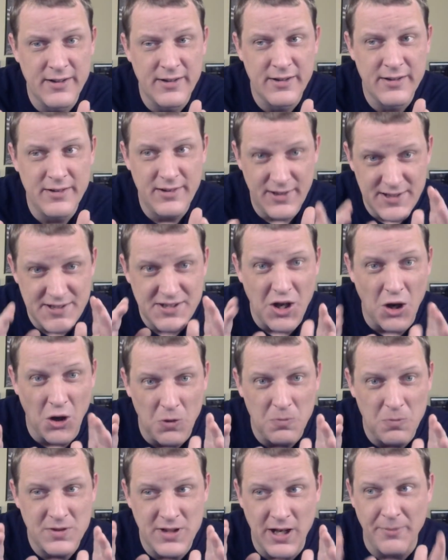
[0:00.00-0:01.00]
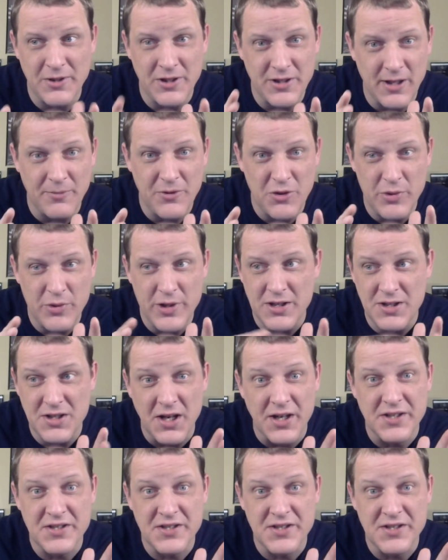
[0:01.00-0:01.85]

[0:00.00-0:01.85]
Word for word: Let's hope W W E does